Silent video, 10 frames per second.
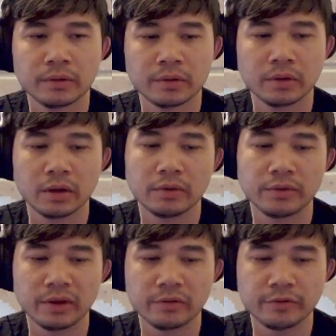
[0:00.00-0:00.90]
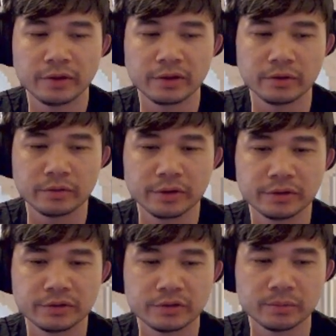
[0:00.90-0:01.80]
Oh, thank fucking
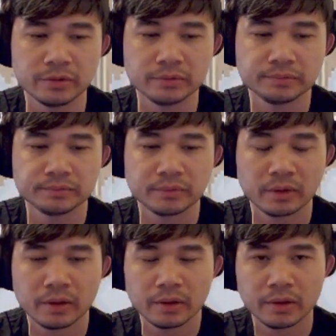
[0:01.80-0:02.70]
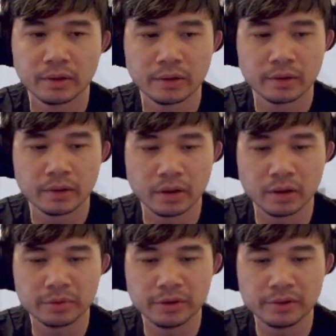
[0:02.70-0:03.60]
Christ. Submit.
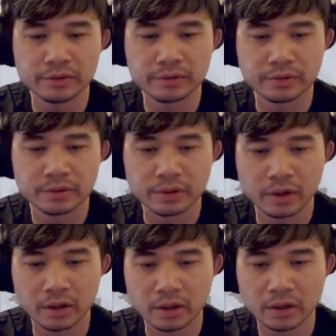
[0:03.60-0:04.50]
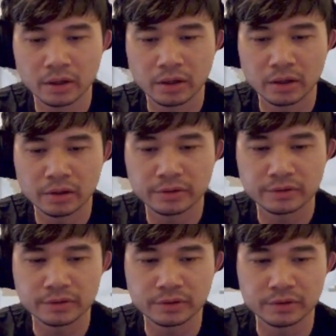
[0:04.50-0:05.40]
Play this. Let's
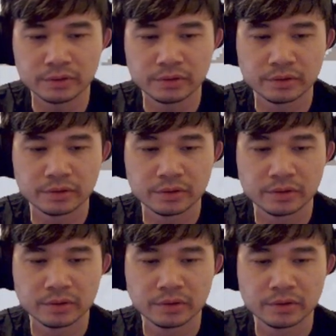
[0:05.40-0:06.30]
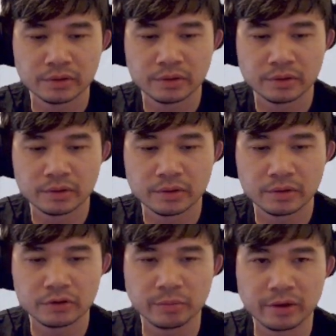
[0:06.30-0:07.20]
see.
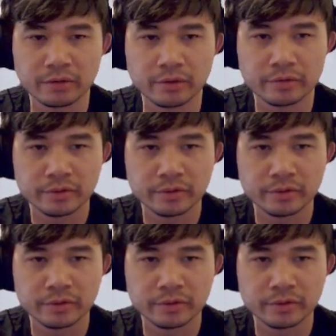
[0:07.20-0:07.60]
Dramatic Rev.